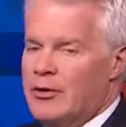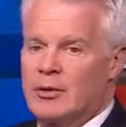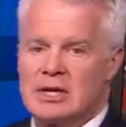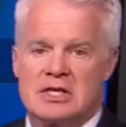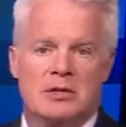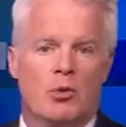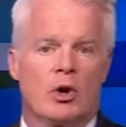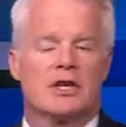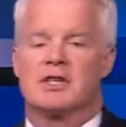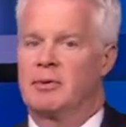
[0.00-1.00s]
the rest of the
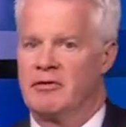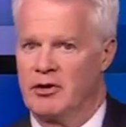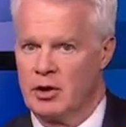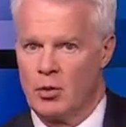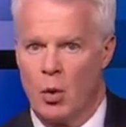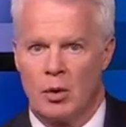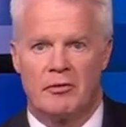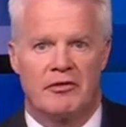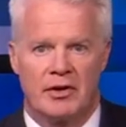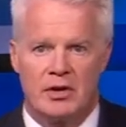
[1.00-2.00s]
morning, it's going to be very
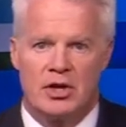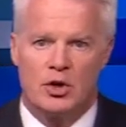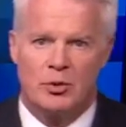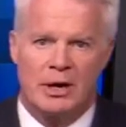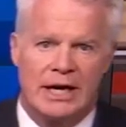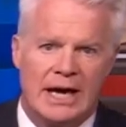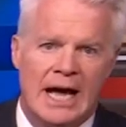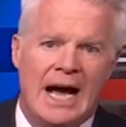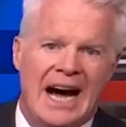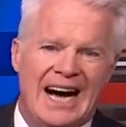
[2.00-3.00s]
warm, very humid.
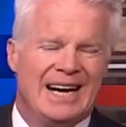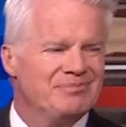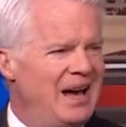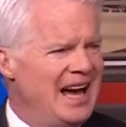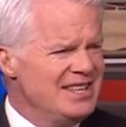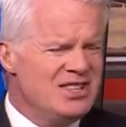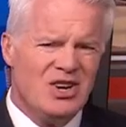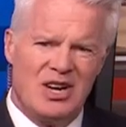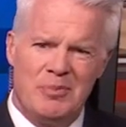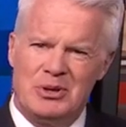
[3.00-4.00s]
I
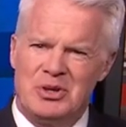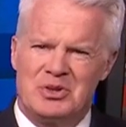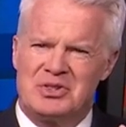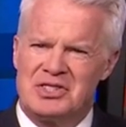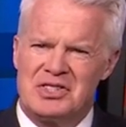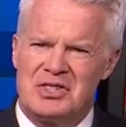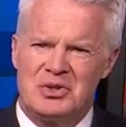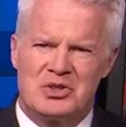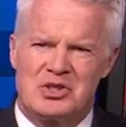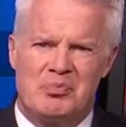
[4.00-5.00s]
saw a couple little, just
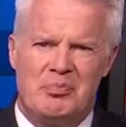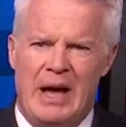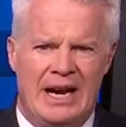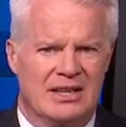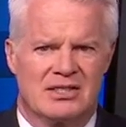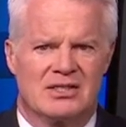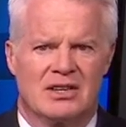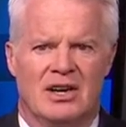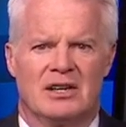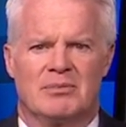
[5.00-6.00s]
little
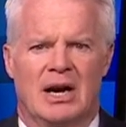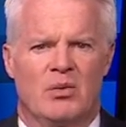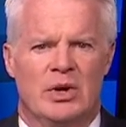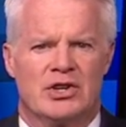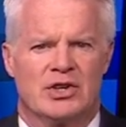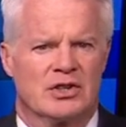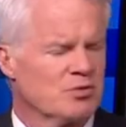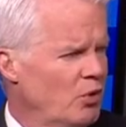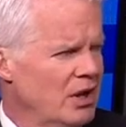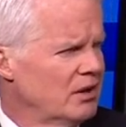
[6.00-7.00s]
specks on my windshield
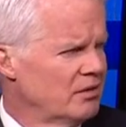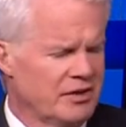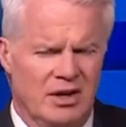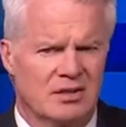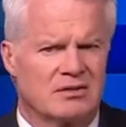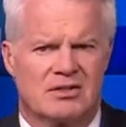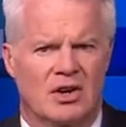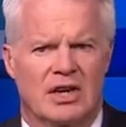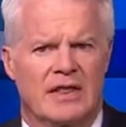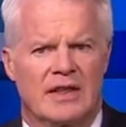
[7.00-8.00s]
this morning. I don't know if y'all
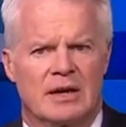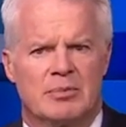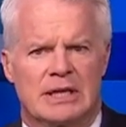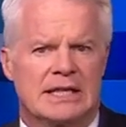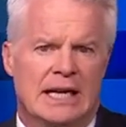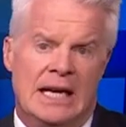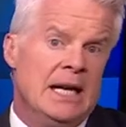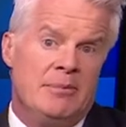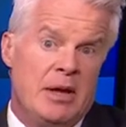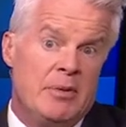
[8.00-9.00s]
saw anything, but
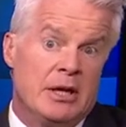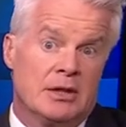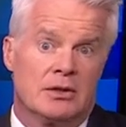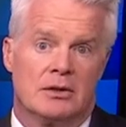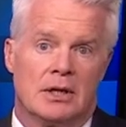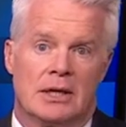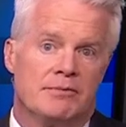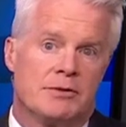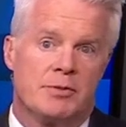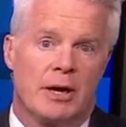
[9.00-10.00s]
maybe a
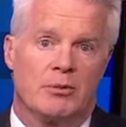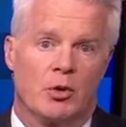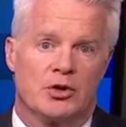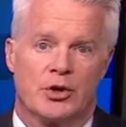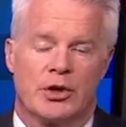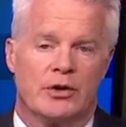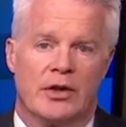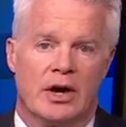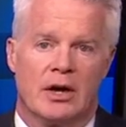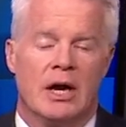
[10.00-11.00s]
little speck of moisture here
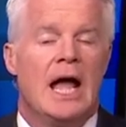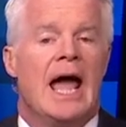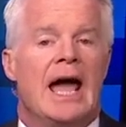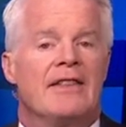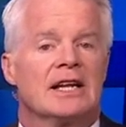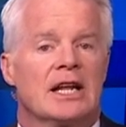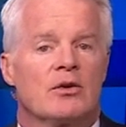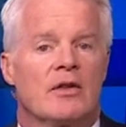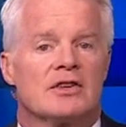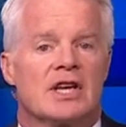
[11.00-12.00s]
and there. And then
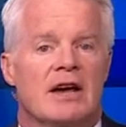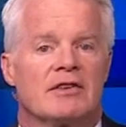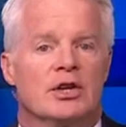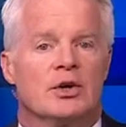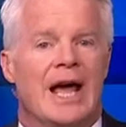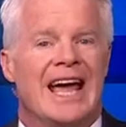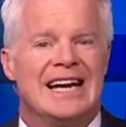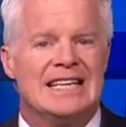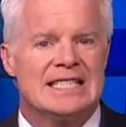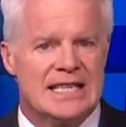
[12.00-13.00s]
later on this afternoon,
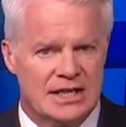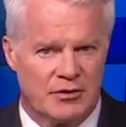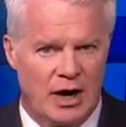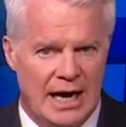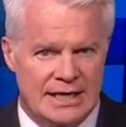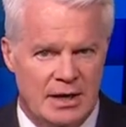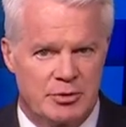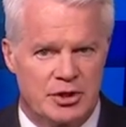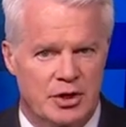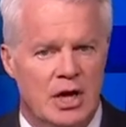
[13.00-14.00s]
86 for a high
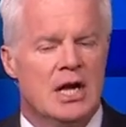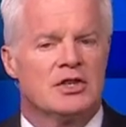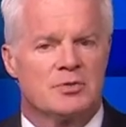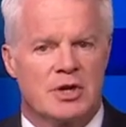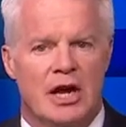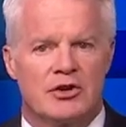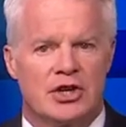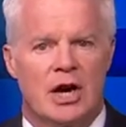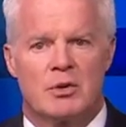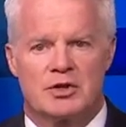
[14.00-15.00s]
temperature. Some scattered
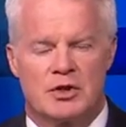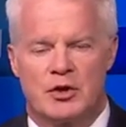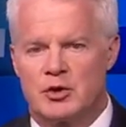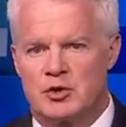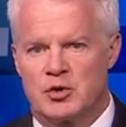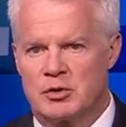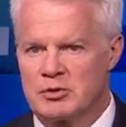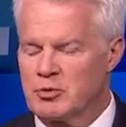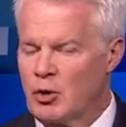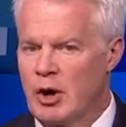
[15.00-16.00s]
showers and
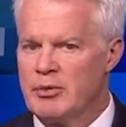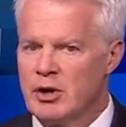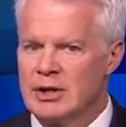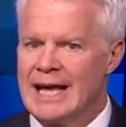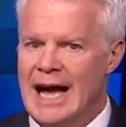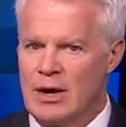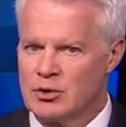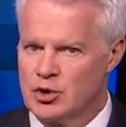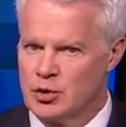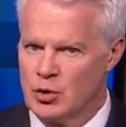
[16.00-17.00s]
thunderstorms, primarily
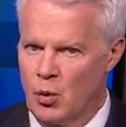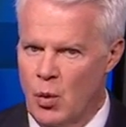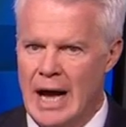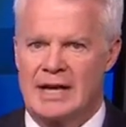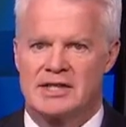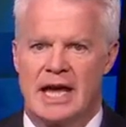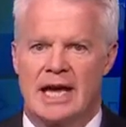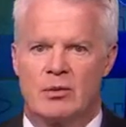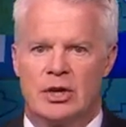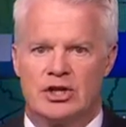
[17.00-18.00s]
out to the west,
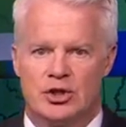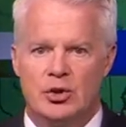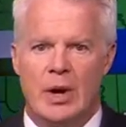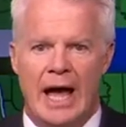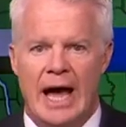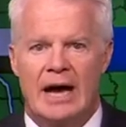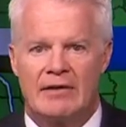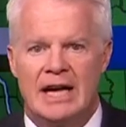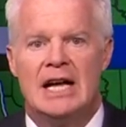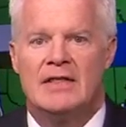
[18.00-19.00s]
and we do
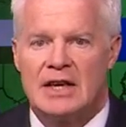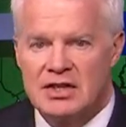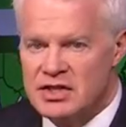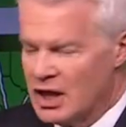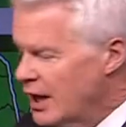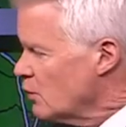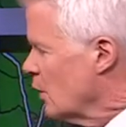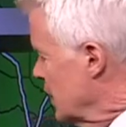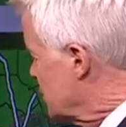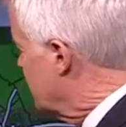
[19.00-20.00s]
have the slight risk